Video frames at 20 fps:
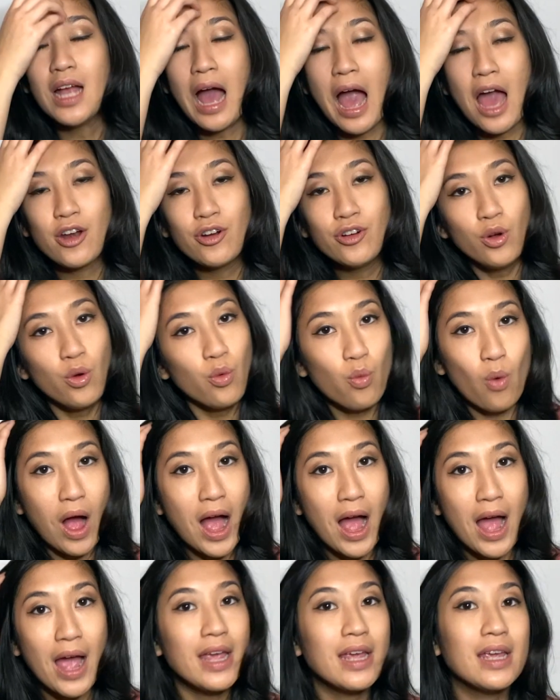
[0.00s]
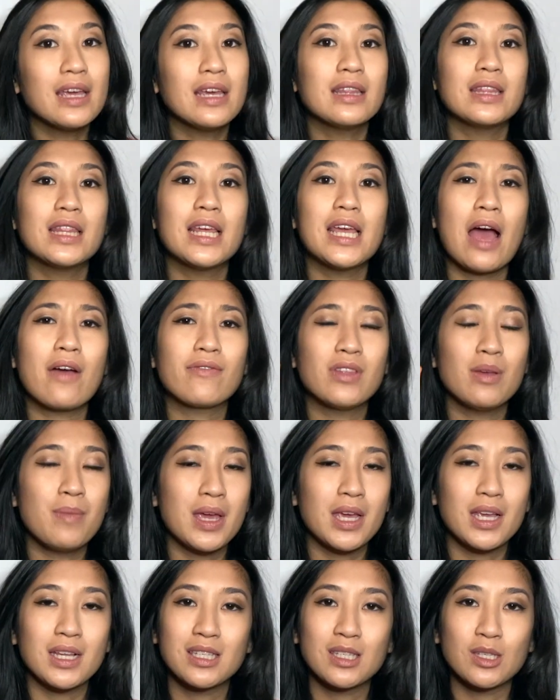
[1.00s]
I don't know why they have to
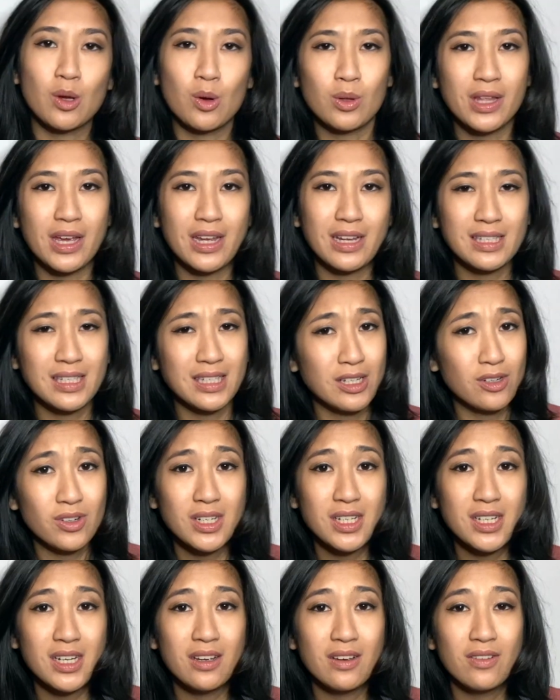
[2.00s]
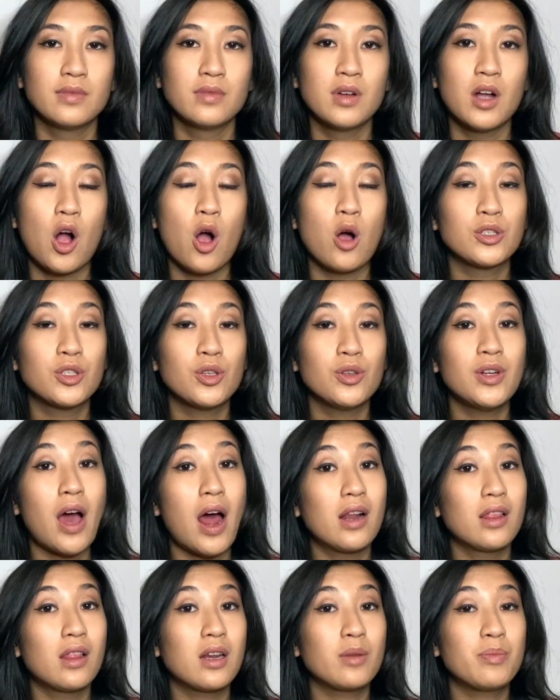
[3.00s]
make it so like secretive. Also, not
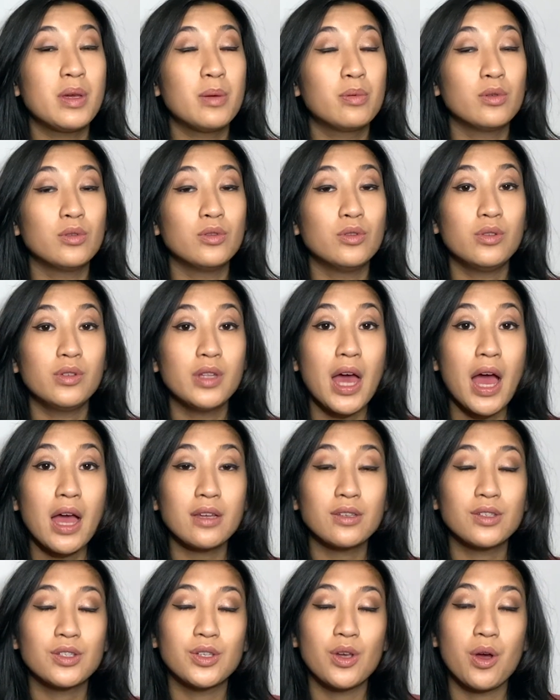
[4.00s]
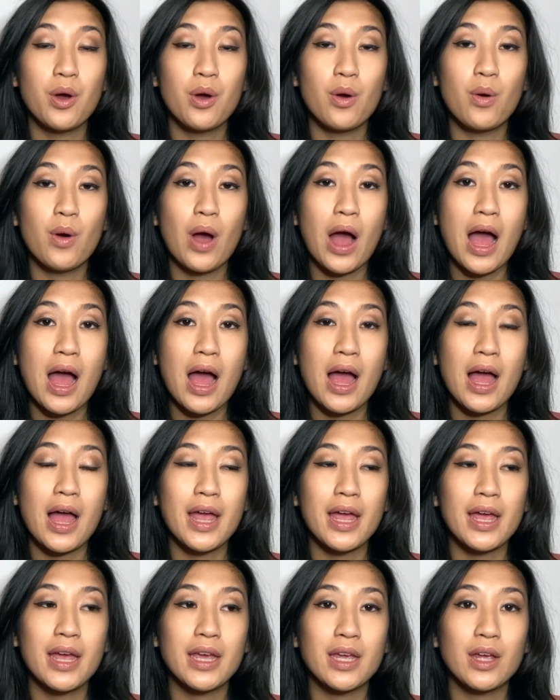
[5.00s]
a lot of people do that, so
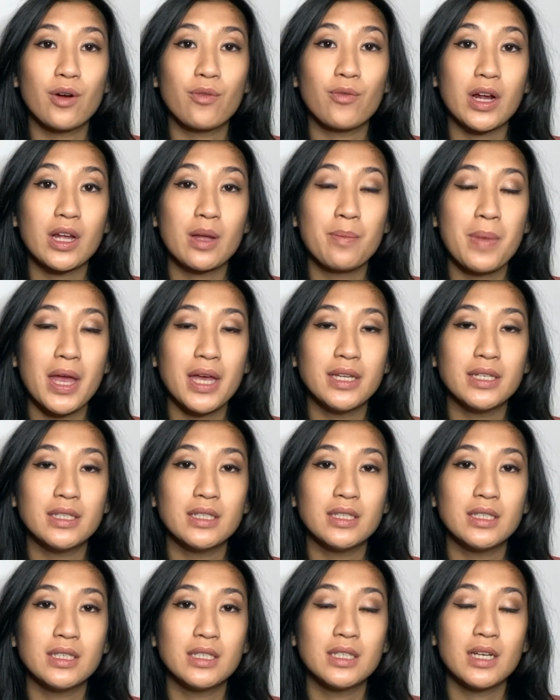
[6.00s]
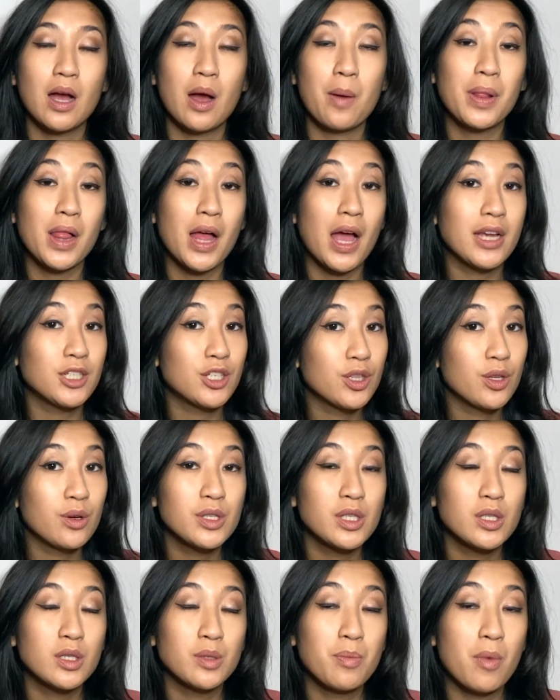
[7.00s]
I recommend applying to
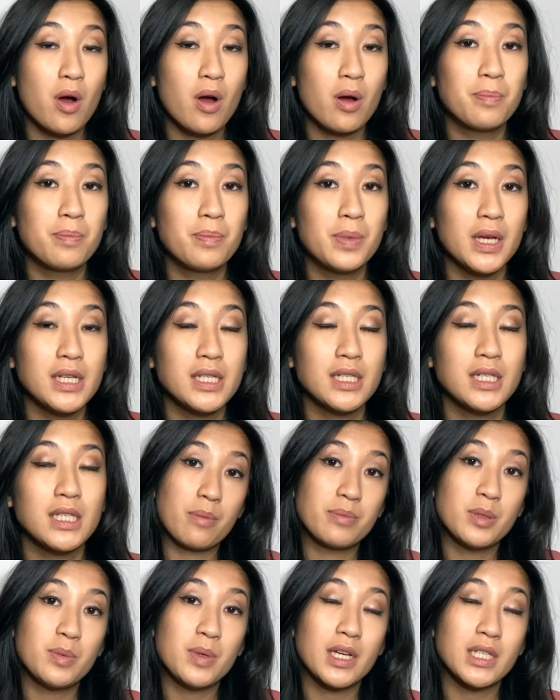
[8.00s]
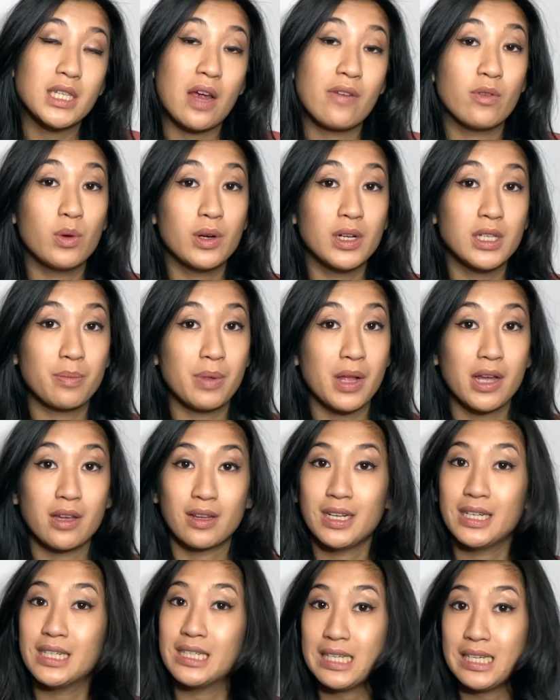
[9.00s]
those small places because everyone is applying on
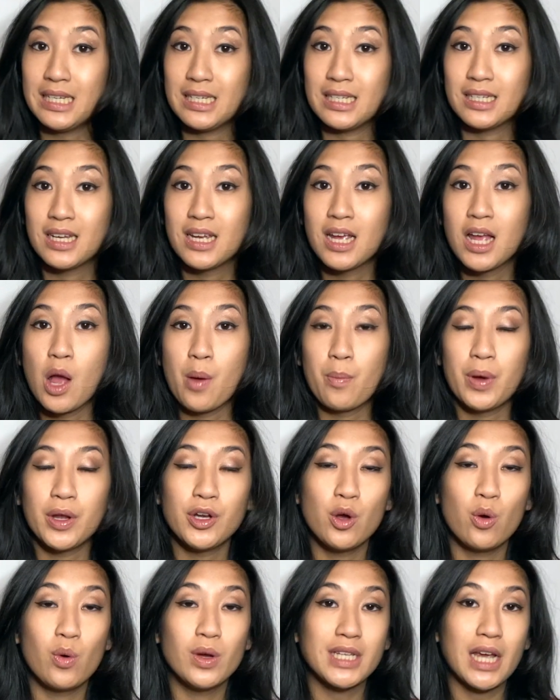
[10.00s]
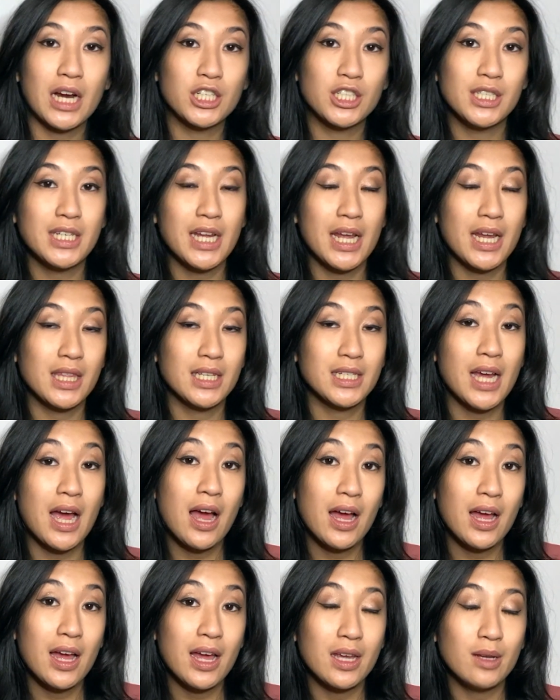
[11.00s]
Indeed, but no one's actually taking the
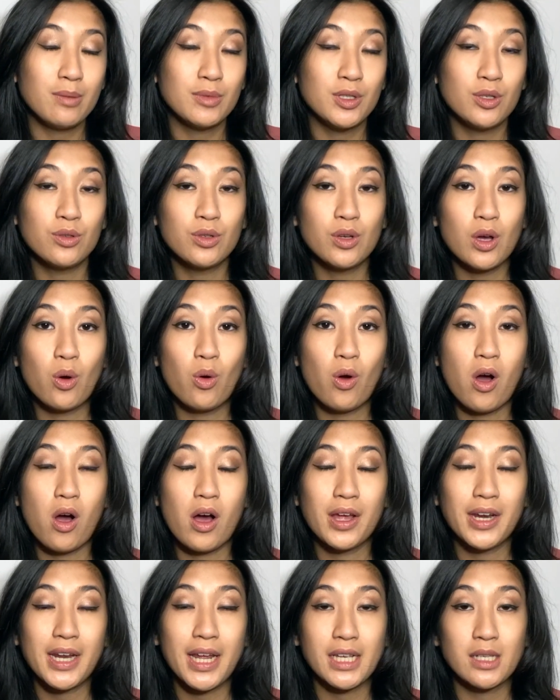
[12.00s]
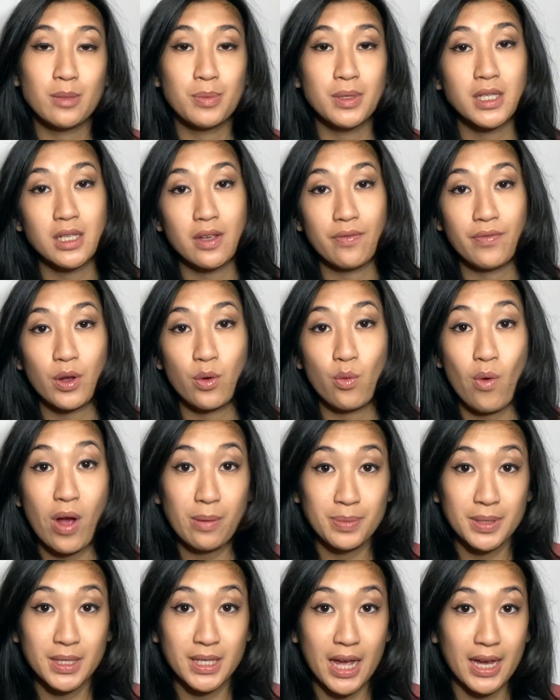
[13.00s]
time to go on a specific
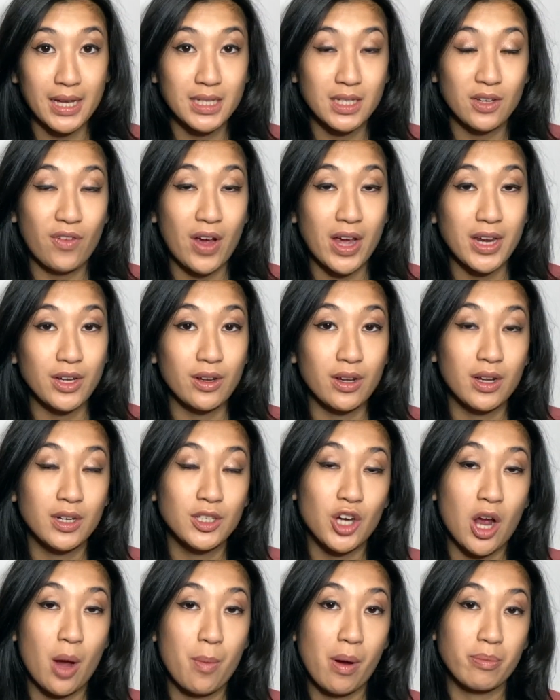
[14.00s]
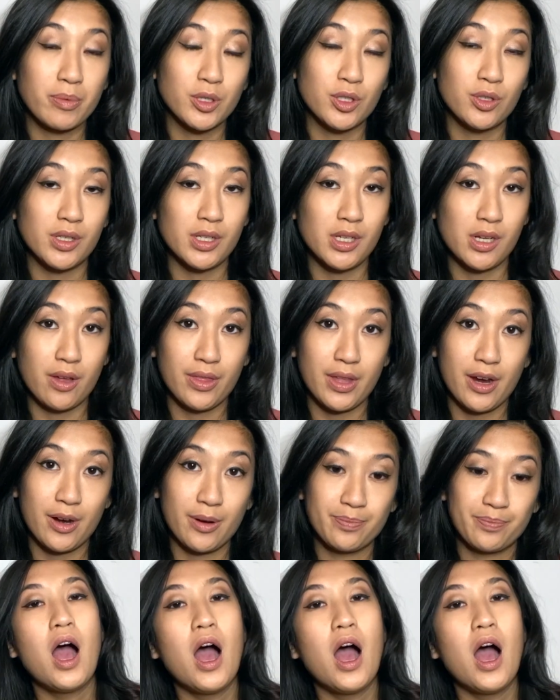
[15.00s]
website to find a job opportunity on there.